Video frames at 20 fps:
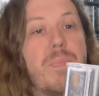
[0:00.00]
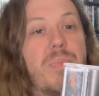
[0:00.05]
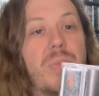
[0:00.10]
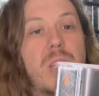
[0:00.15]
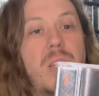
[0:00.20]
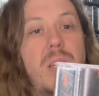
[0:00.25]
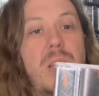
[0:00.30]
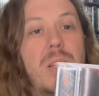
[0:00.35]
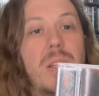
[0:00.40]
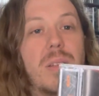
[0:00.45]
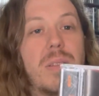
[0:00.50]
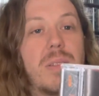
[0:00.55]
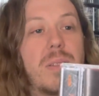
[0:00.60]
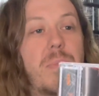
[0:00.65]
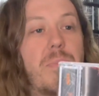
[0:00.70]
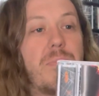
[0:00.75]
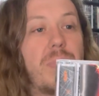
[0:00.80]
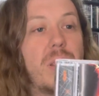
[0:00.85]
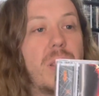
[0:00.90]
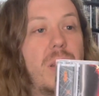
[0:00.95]
Genius.
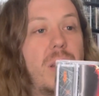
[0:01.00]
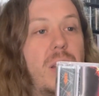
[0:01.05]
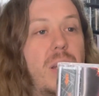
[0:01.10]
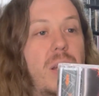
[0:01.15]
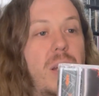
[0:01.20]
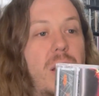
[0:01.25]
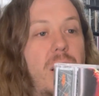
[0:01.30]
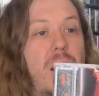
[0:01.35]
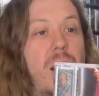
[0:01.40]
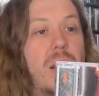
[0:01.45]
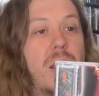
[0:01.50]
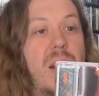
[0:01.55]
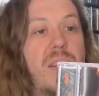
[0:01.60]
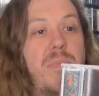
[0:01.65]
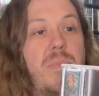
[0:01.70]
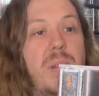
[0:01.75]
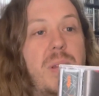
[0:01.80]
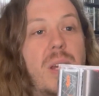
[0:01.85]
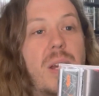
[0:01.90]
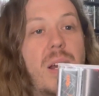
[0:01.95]
Uh, left
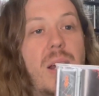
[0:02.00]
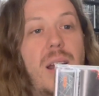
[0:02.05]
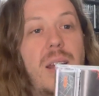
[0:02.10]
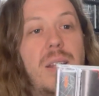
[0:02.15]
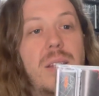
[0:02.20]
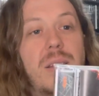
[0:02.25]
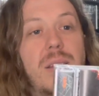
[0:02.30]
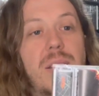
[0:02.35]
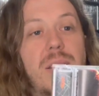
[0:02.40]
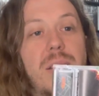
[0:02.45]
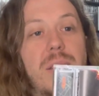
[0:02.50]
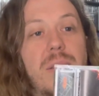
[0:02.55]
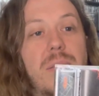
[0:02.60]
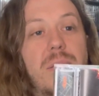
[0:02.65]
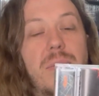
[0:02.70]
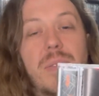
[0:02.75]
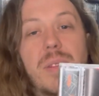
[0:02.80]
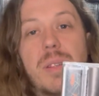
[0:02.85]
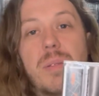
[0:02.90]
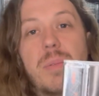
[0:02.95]
Behind
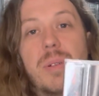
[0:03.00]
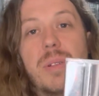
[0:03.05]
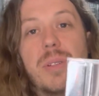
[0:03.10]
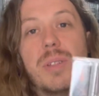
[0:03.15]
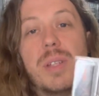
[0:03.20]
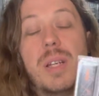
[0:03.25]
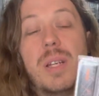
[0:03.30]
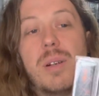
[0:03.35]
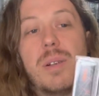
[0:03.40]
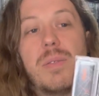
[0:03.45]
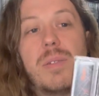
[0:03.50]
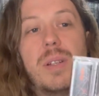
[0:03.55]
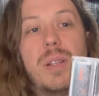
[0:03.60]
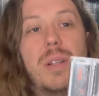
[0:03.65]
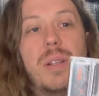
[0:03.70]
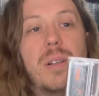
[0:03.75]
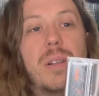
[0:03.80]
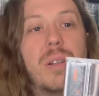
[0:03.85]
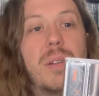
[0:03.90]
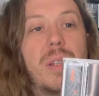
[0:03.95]
was the hit off of
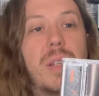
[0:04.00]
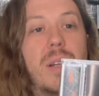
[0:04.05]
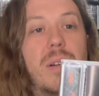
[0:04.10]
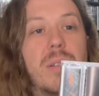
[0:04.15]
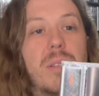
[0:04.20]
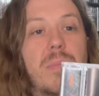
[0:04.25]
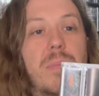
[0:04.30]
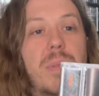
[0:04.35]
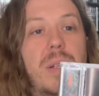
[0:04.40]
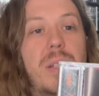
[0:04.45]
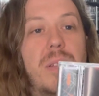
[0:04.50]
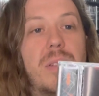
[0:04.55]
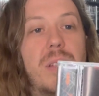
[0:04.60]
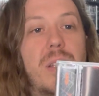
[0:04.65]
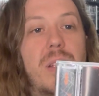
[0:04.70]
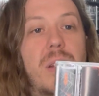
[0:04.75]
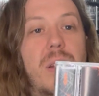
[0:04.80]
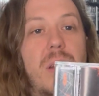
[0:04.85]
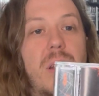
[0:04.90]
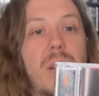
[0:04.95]
here. That was
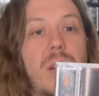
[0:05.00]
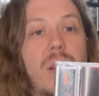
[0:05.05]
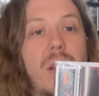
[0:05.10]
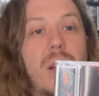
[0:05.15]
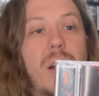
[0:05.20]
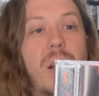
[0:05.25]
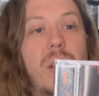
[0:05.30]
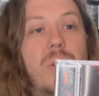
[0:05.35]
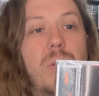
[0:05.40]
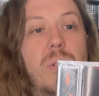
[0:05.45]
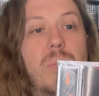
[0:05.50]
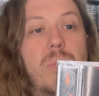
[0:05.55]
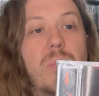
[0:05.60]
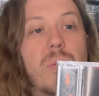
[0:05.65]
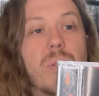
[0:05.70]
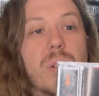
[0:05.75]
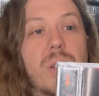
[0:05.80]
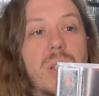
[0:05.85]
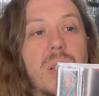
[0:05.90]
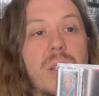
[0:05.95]
amazing. Uh, New
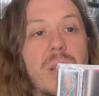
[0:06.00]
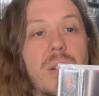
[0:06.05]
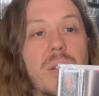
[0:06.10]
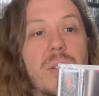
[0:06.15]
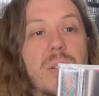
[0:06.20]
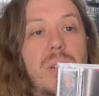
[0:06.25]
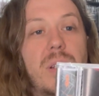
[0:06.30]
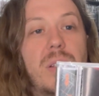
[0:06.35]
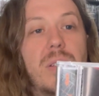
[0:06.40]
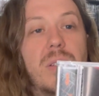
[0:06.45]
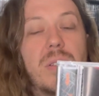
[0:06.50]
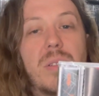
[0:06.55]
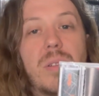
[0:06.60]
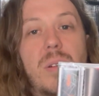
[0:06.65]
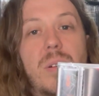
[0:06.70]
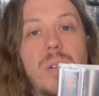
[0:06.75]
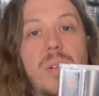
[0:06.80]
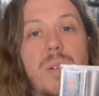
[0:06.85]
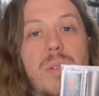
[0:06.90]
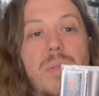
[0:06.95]
Abortion, another decent
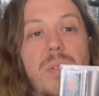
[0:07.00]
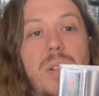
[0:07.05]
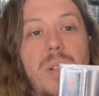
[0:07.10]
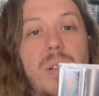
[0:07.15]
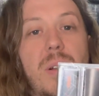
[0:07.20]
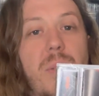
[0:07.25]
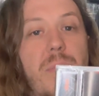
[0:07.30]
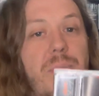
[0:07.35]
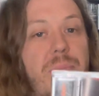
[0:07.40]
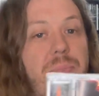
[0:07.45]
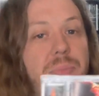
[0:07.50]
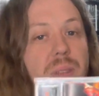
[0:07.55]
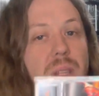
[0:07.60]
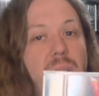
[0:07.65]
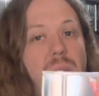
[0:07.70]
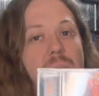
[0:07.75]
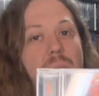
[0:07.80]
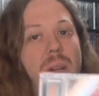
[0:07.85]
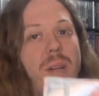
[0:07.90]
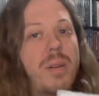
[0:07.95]
song off of here.
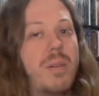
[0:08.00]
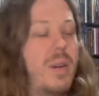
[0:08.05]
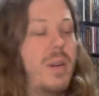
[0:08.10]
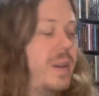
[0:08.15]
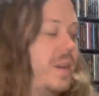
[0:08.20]
Great, great